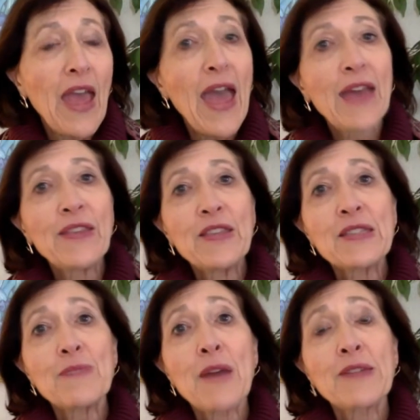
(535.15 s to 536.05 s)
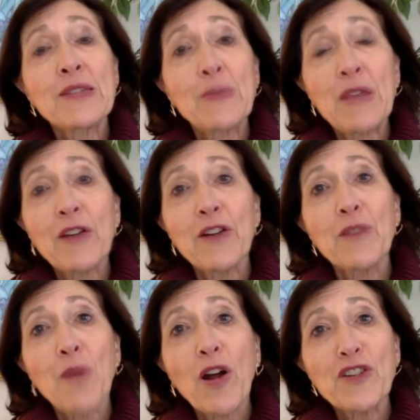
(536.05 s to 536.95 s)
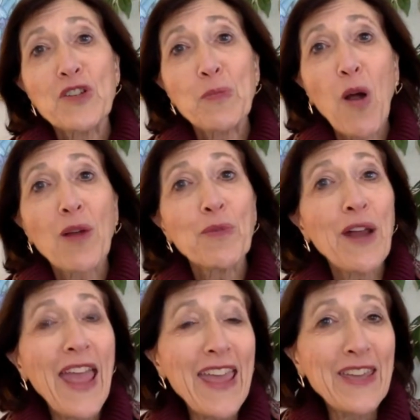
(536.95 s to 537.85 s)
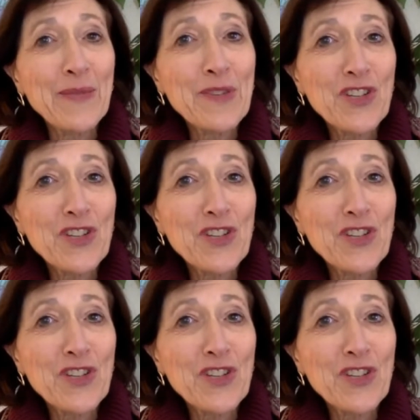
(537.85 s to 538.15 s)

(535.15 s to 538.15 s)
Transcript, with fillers: And this month's speaker in March is Barbara Ames.